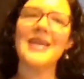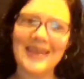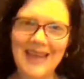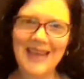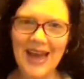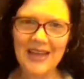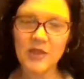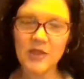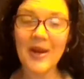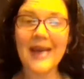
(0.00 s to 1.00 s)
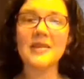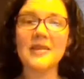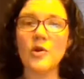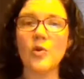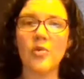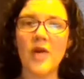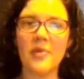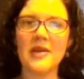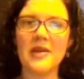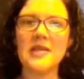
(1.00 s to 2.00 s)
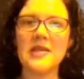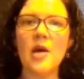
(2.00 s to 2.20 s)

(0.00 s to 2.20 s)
Yes. So it has its own properties,